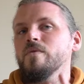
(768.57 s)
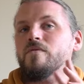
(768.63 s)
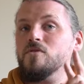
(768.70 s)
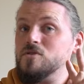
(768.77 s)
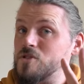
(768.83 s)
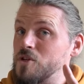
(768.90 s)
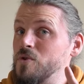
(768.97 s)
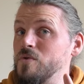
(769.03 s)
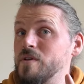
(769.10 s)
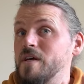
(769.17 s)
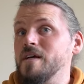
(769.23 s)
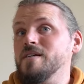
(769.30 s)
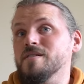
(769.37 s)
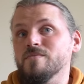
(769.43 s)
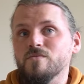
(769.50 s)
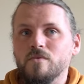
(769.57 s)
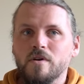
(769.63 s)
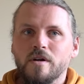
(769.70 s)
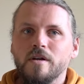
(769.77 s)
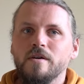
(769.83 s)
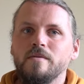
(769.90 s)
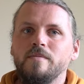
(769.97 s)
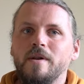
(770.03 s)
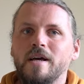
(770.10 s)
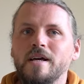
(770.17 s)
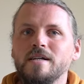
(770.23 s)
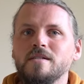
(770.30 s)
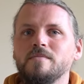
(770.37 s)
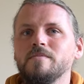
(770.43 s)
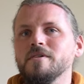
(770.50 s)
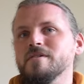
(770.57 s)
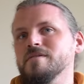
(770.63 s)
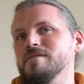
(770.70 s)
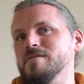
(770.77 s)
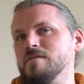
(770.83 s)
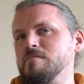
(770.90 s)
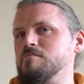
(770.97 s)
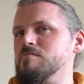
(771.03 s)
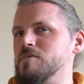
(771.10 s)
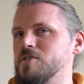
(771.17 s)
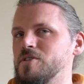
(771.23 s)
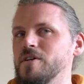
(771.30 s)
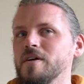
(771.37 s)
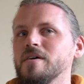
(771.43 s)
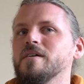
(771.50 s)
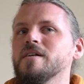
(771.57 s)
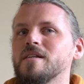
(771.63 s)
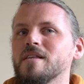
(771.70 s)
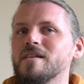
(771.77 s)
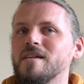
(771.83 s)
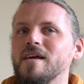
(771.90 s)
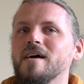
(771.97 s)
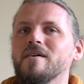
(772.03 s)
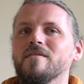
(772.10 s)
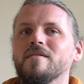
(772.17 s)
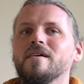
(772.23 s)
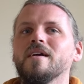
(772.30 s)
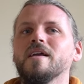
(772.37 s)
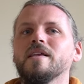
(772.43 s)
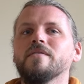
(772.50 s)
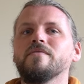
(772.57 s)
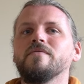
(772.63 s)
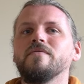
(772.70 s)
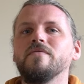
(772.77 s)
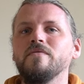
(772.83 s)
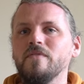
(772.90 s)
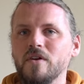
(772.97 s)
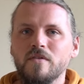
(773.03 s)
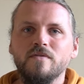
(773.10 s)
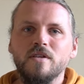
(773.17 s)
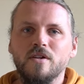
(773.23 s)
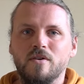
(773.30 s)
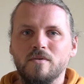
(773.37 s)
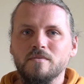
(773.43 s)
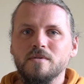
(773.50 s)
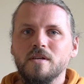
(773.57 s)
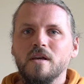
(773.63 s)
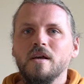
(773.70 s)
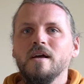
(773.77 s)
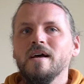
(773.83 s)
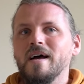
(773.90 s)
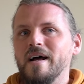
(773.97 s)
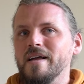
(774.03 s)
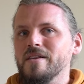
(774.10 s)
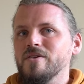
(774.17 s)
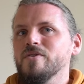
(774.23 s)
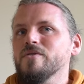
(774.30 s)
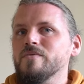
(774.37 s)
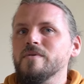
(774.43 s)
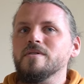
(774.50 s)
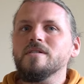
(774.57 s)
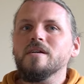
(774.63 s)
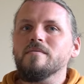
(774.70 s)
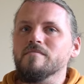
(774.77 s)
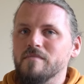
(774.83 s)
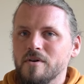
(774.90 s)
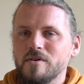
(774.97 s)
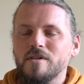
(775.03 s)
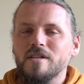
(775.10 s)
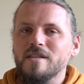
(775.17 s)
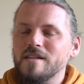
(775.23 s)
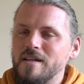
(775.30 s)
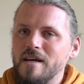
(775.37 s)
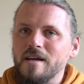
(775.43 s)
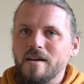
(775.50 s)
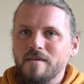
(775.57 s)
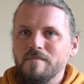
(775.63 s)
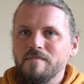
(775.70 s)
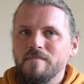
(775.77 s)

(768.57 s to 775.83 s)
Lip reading: We've got 2 days in Wanaka planned because the journey to the town is full of stops and could well take most of the day.